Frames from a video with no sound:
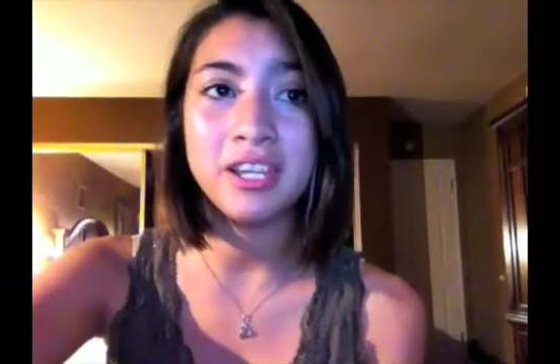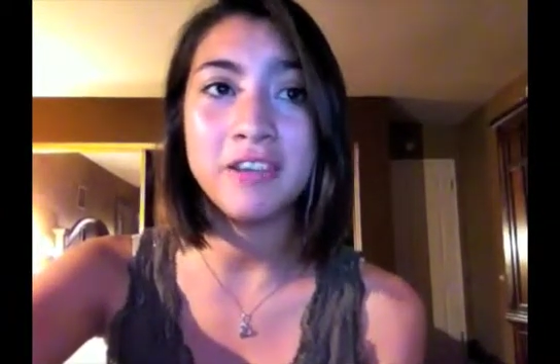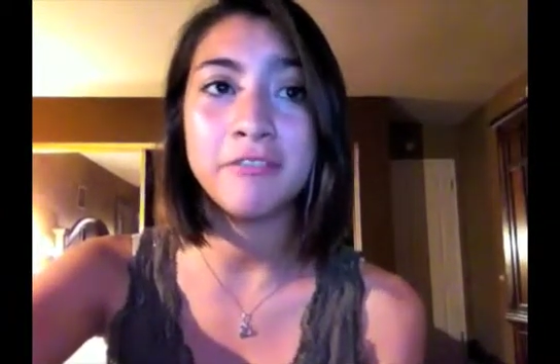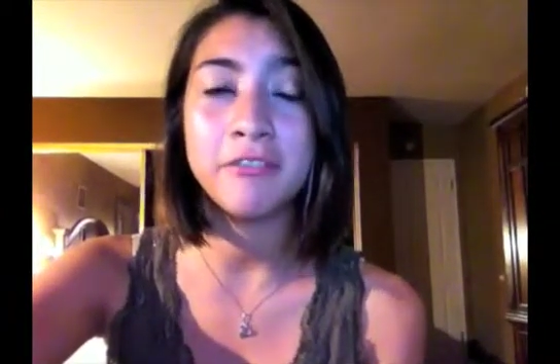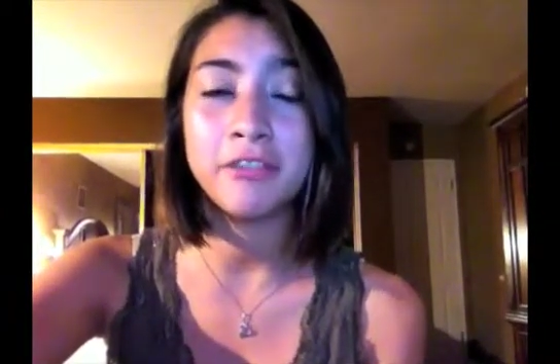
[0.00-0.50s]

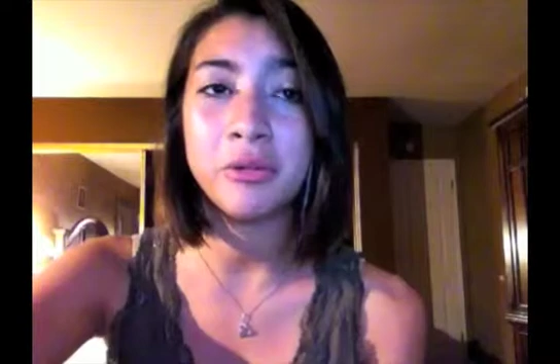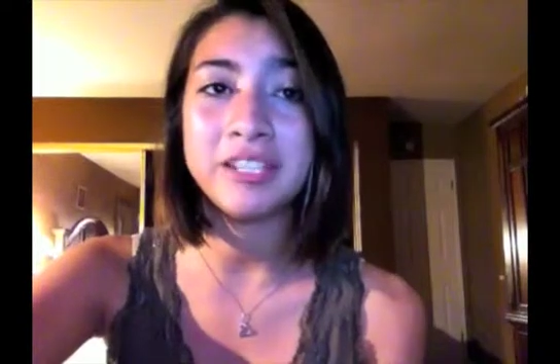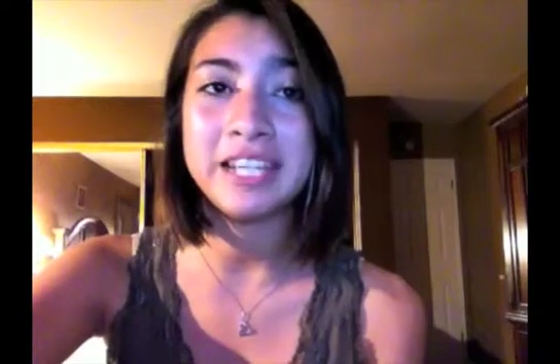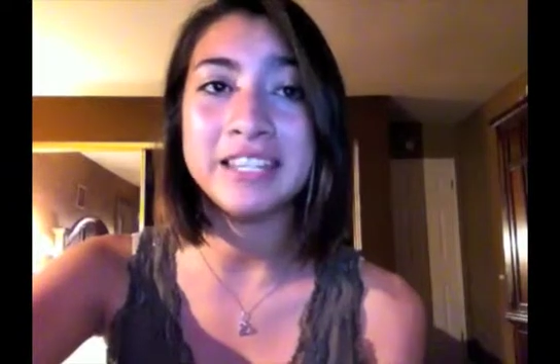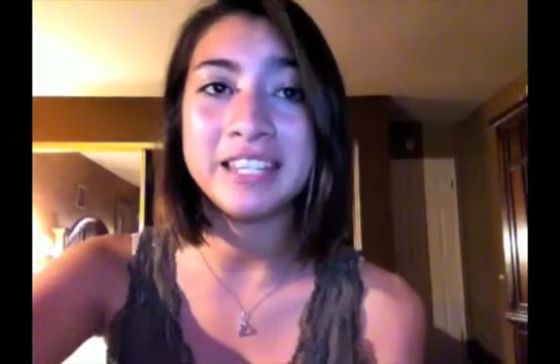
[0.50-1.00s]
if the fluid
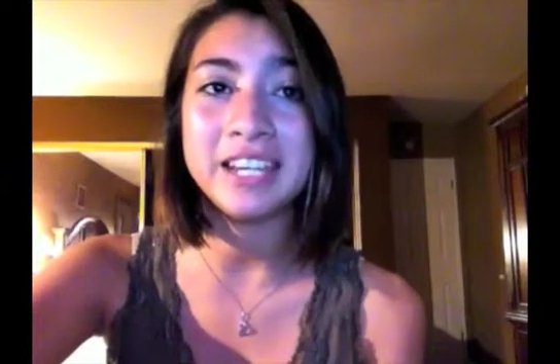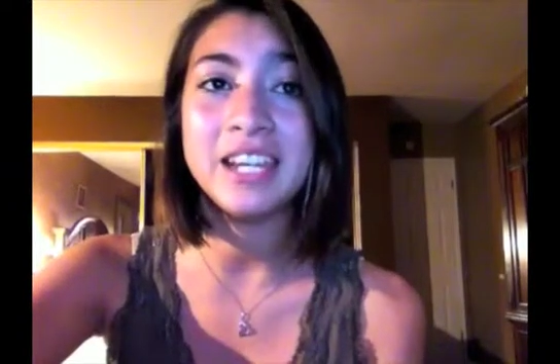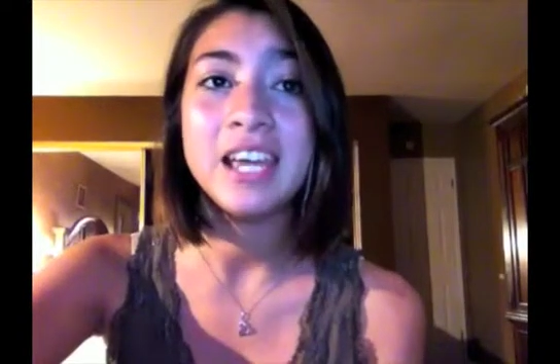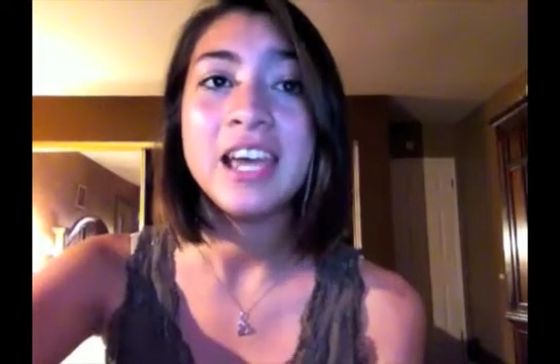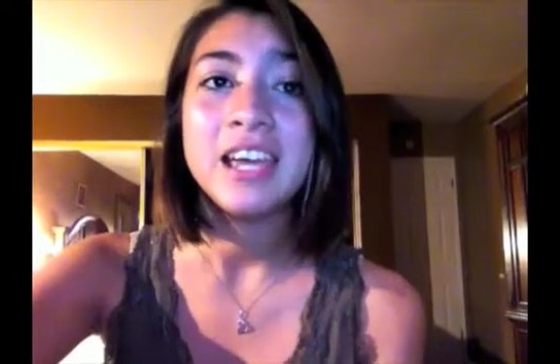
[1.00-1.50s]
density
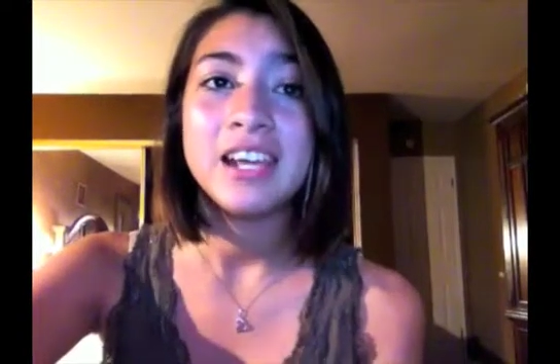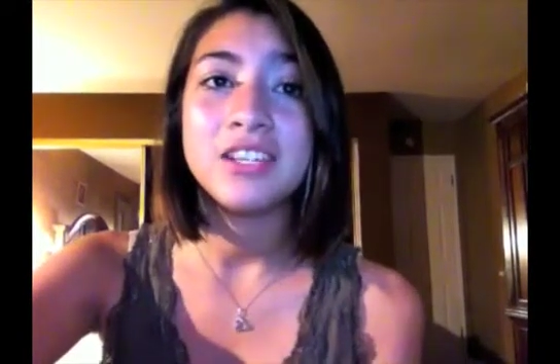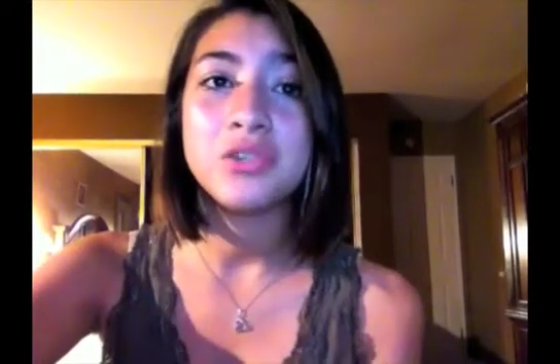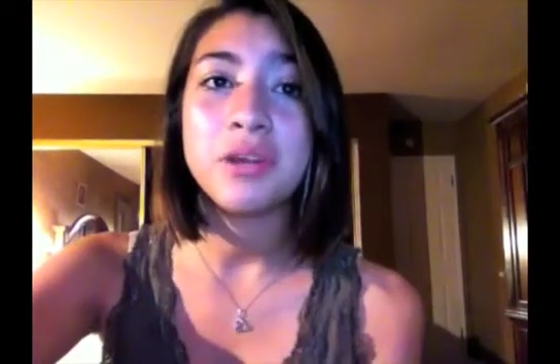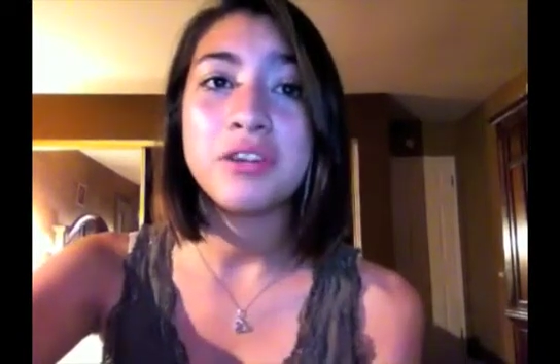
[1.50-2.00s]

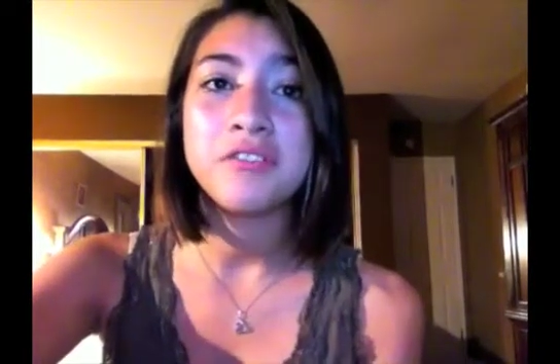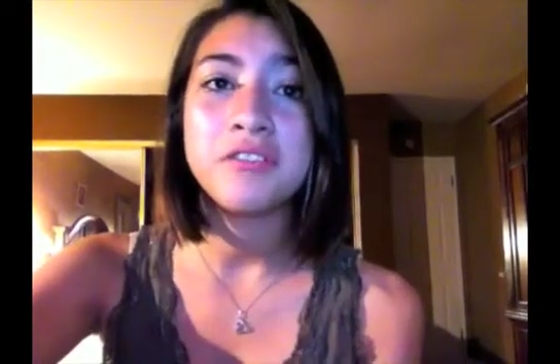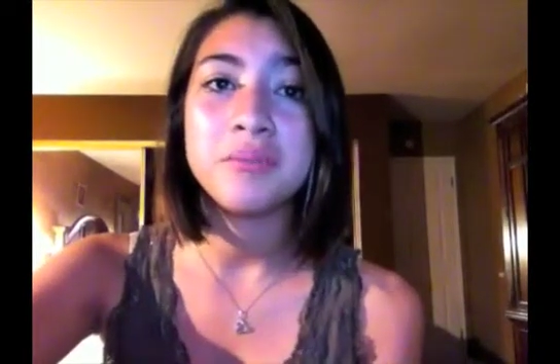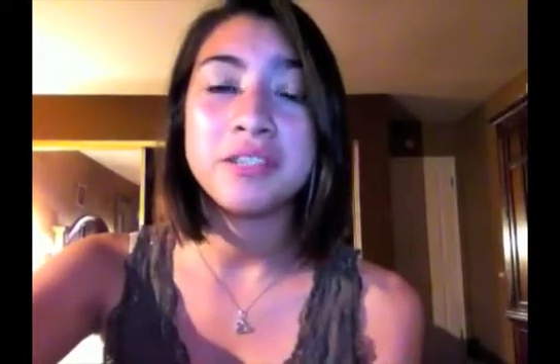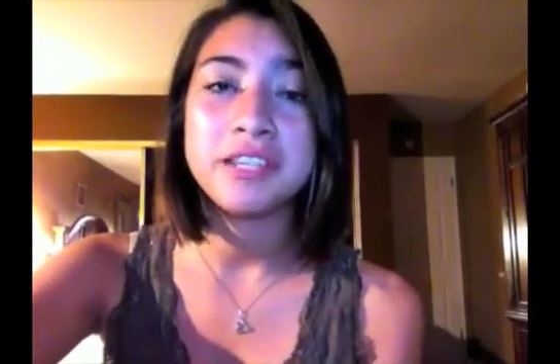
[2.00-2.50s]
is greater than the
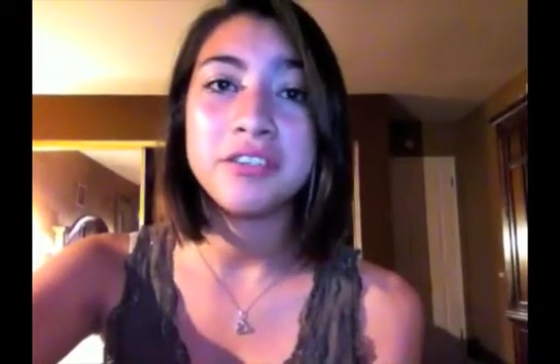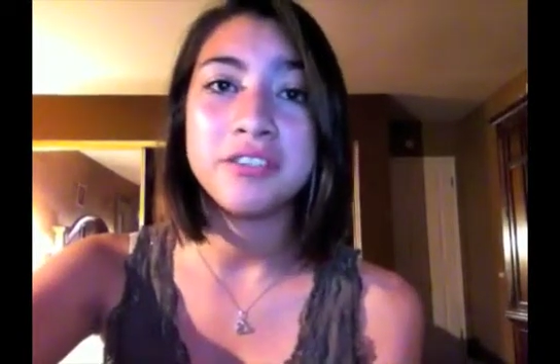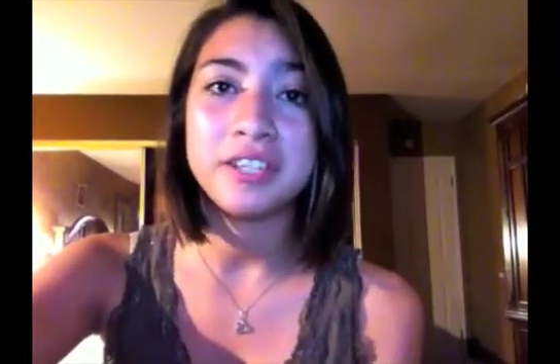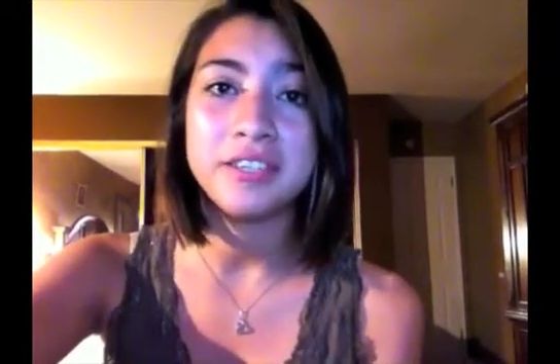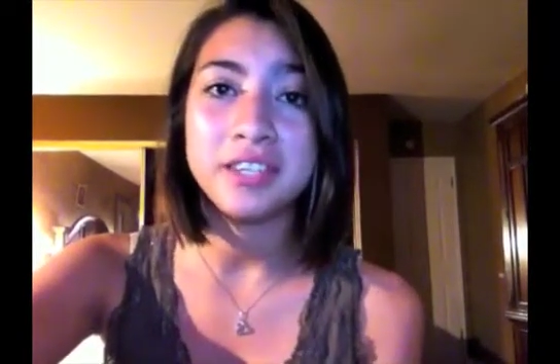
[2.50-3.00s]
material
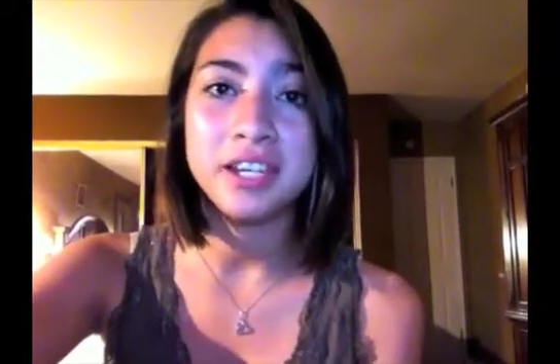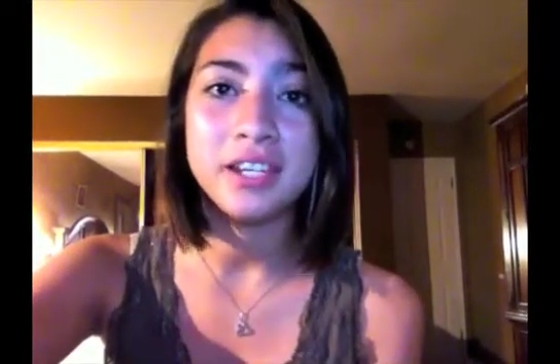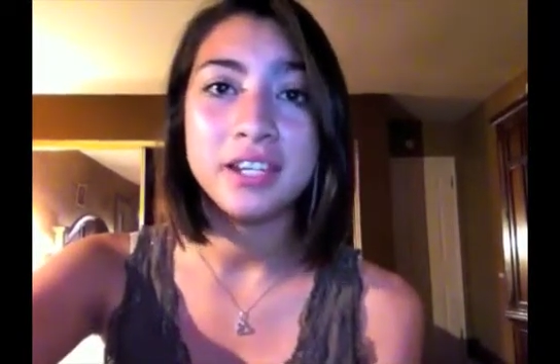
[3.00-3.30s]
density.